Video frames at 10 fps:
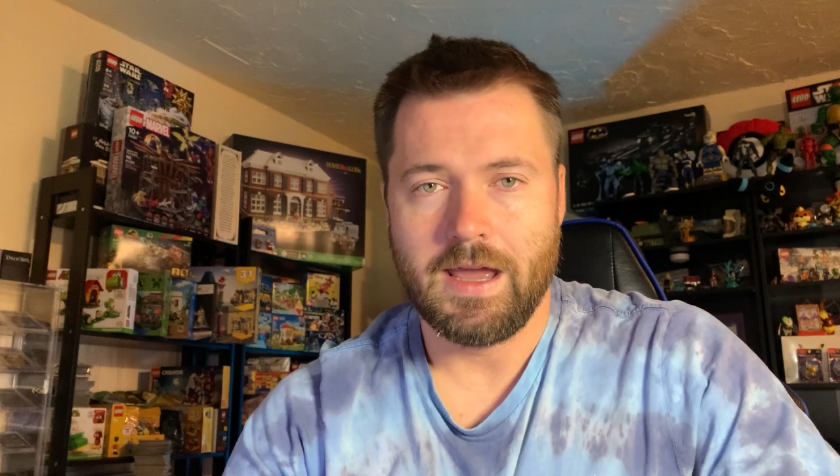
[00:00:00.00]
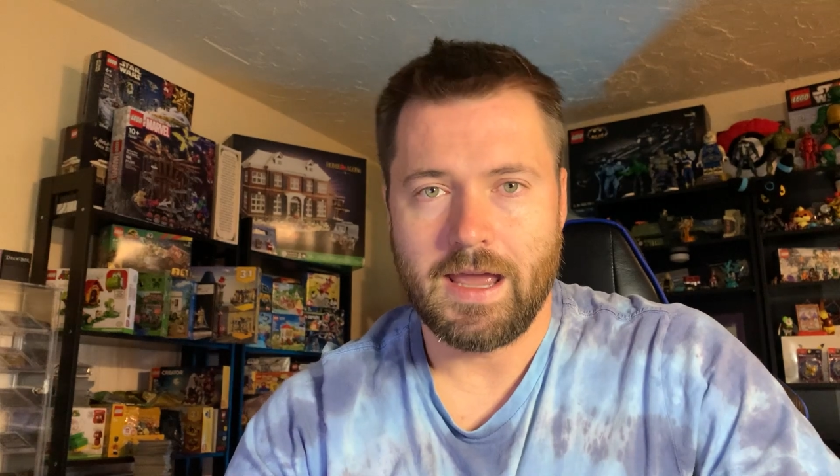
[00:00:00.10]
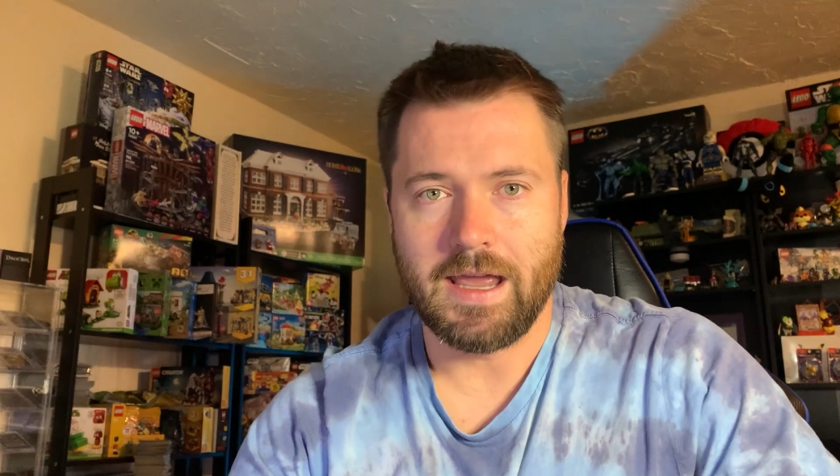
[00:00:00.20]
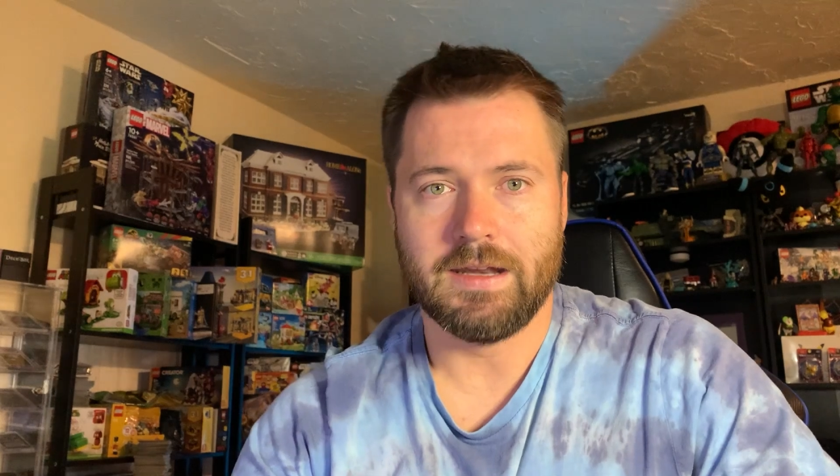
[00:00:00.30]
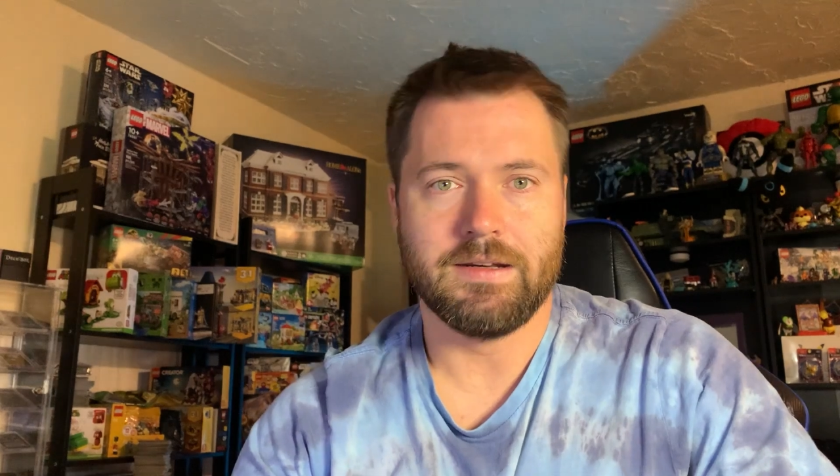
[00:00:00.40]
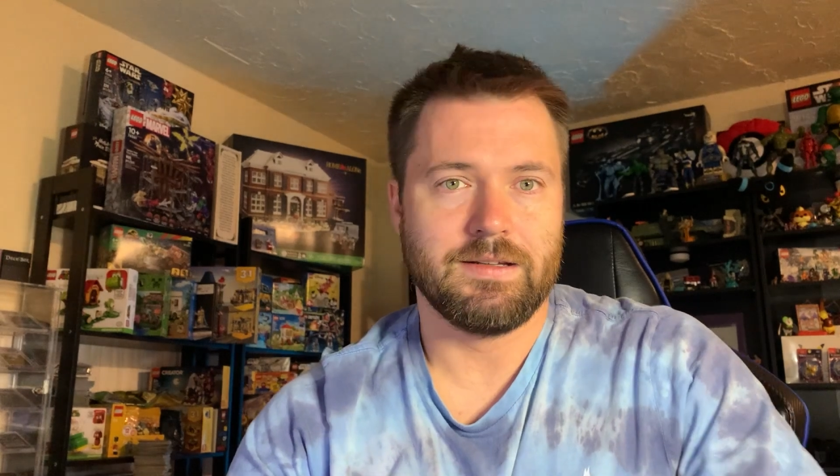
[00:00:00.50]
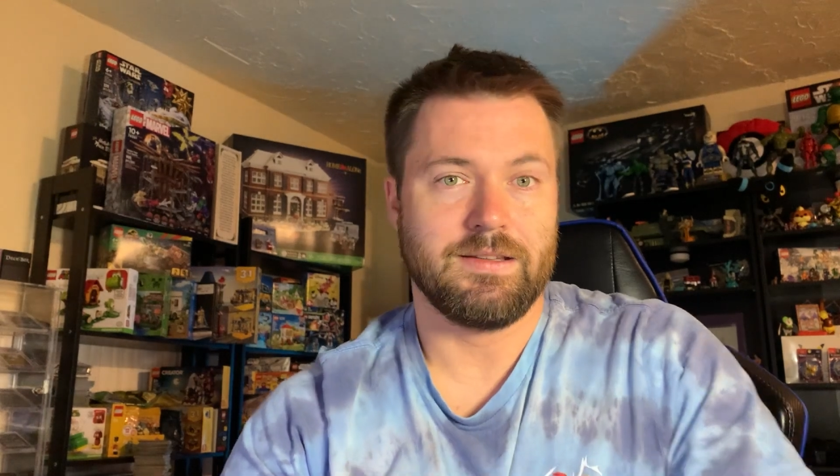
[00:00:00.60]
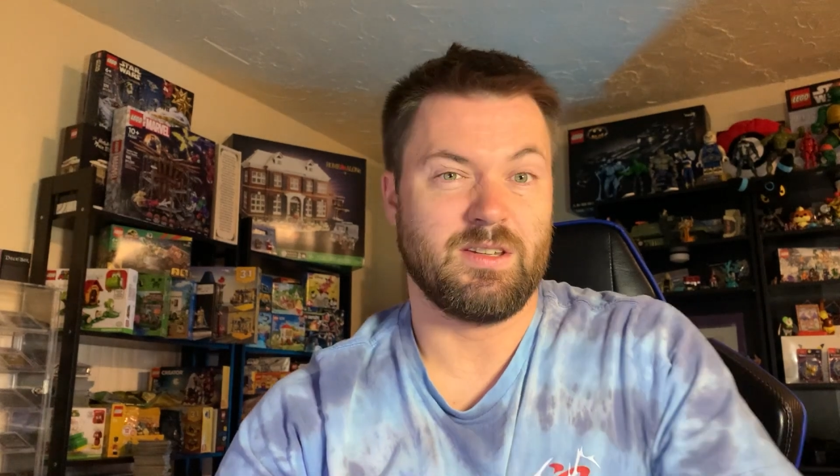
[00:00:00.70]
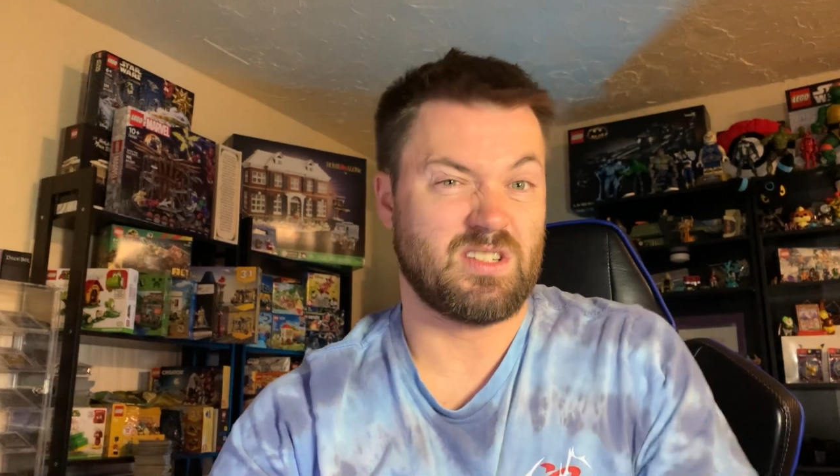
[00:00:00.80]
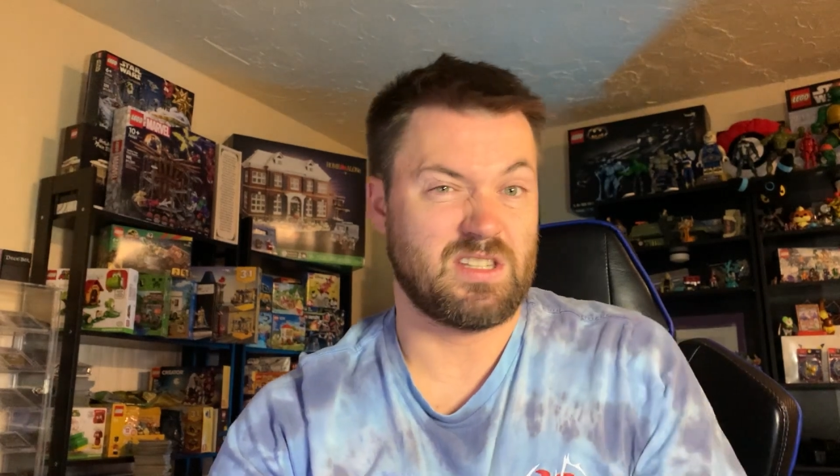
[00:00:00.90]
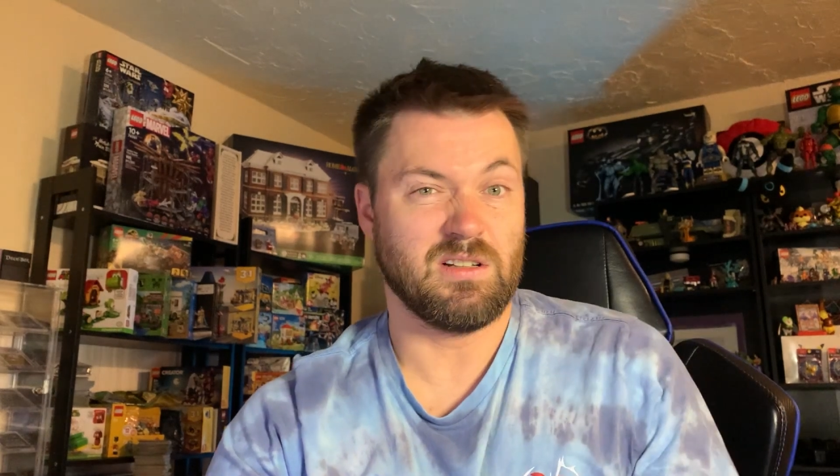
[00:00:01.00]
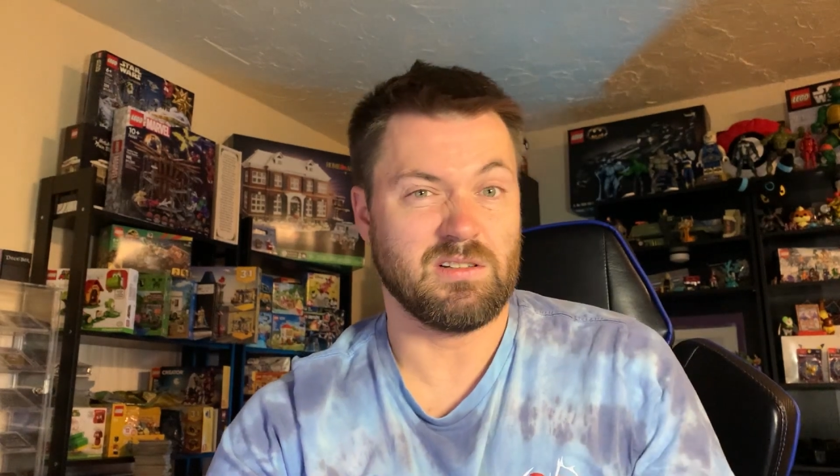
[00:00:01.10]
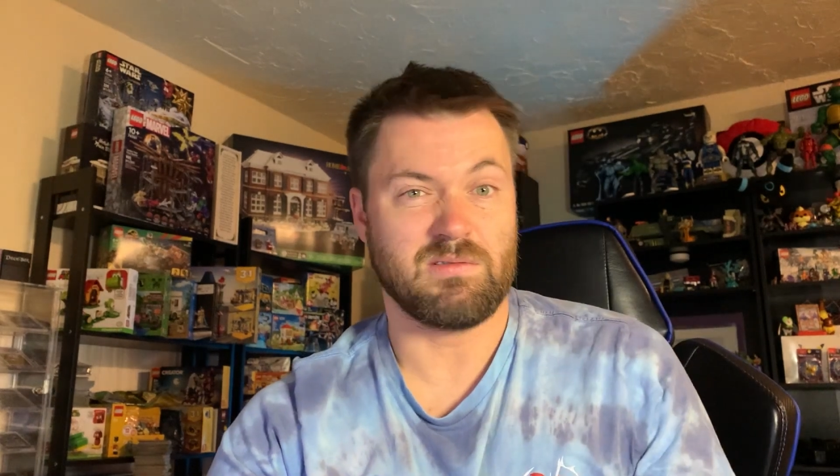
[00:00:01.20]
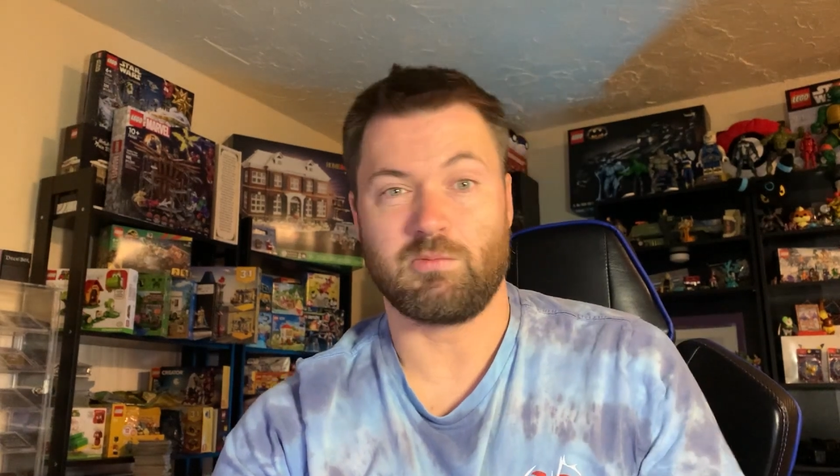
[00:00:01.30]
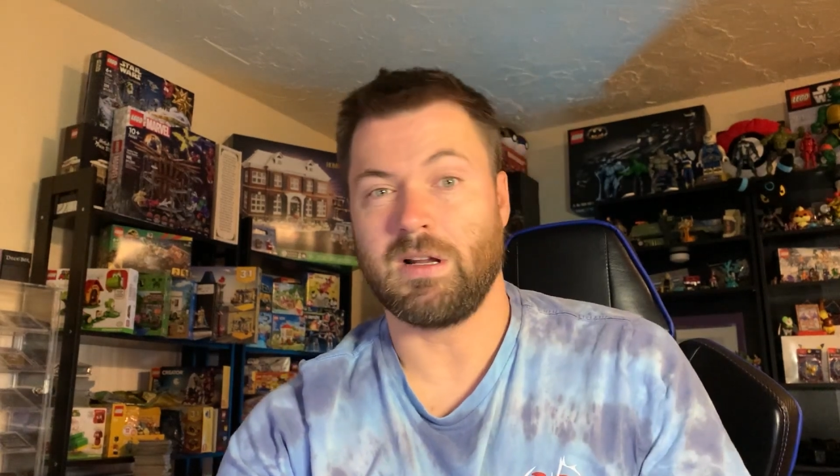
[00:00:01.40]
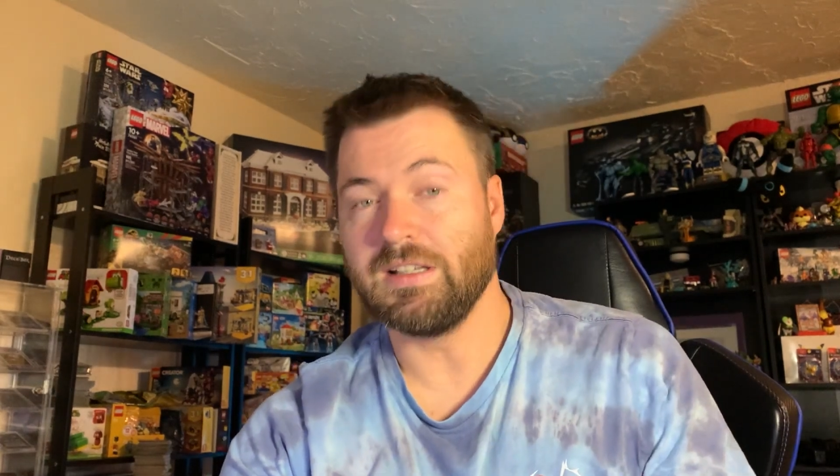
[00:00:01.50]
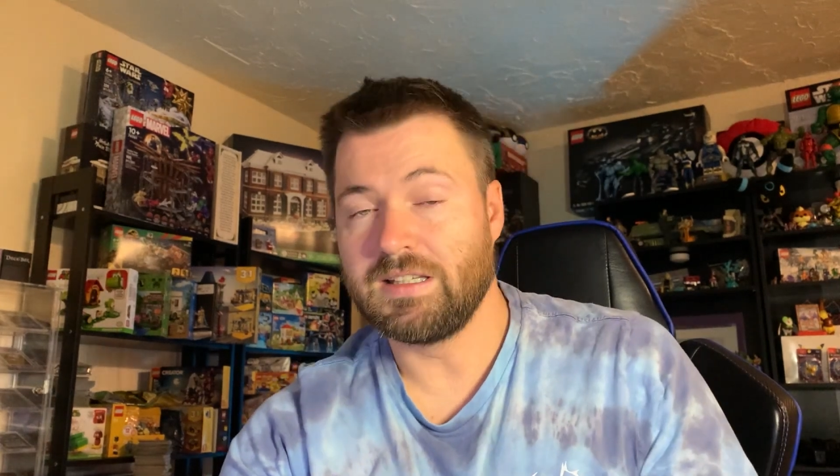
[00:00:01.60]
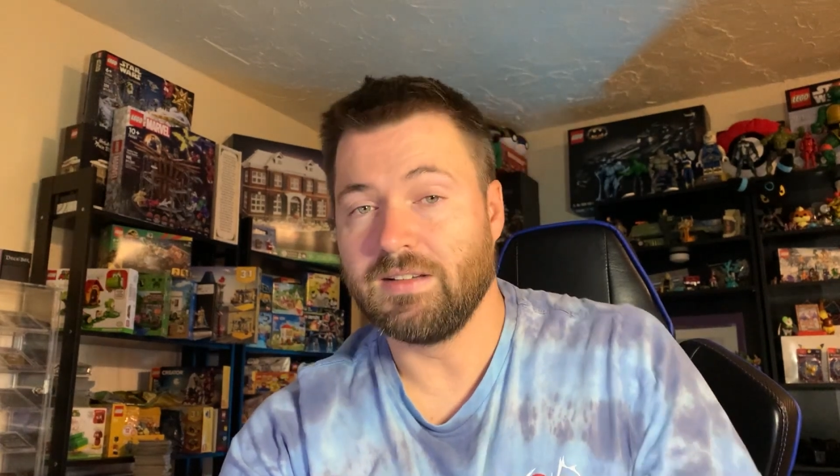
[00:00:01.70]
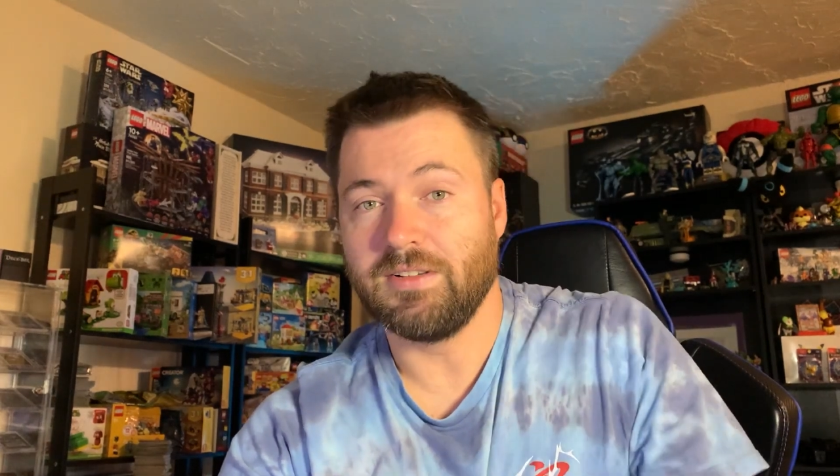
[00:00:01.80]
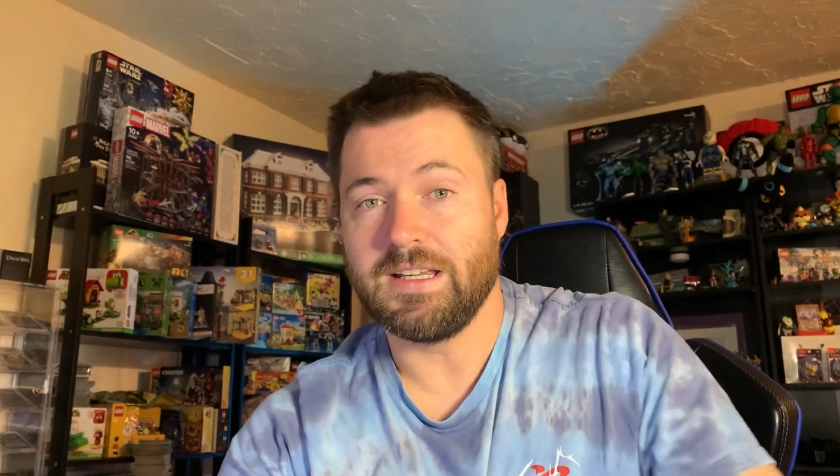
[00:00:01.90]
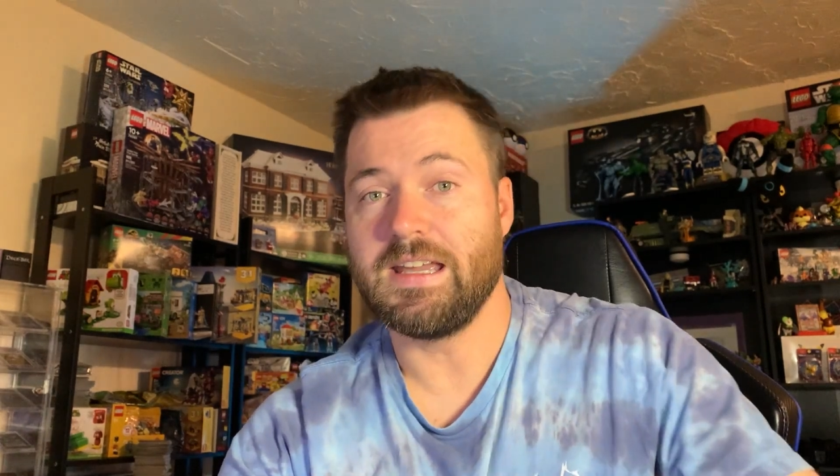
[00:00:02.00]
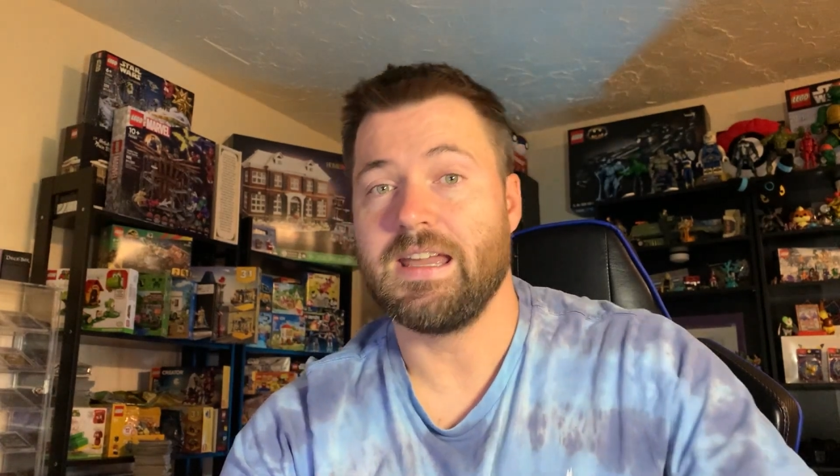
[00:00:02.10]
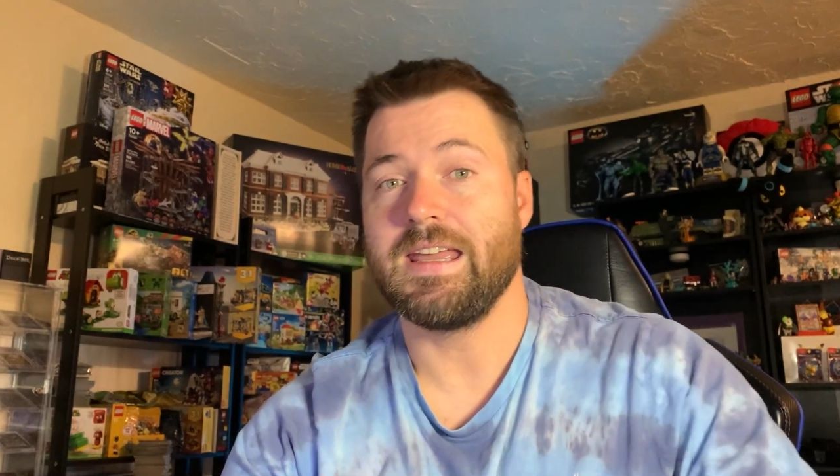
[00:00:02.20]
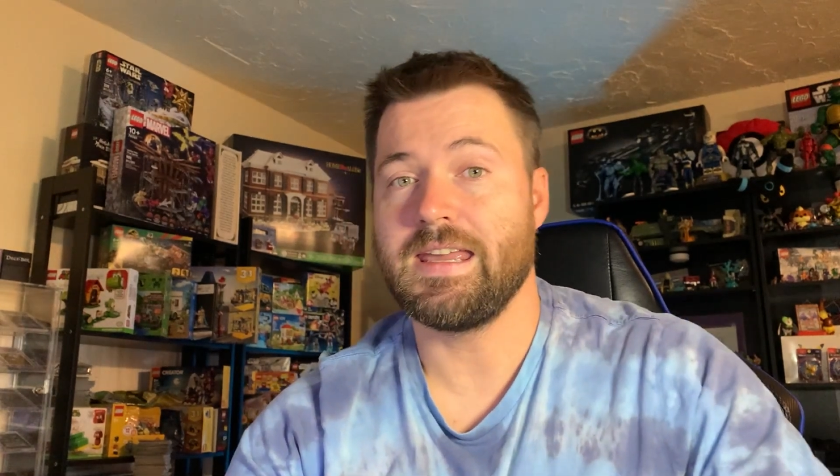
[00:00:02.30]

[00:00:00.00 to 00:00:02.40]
and they're still relatively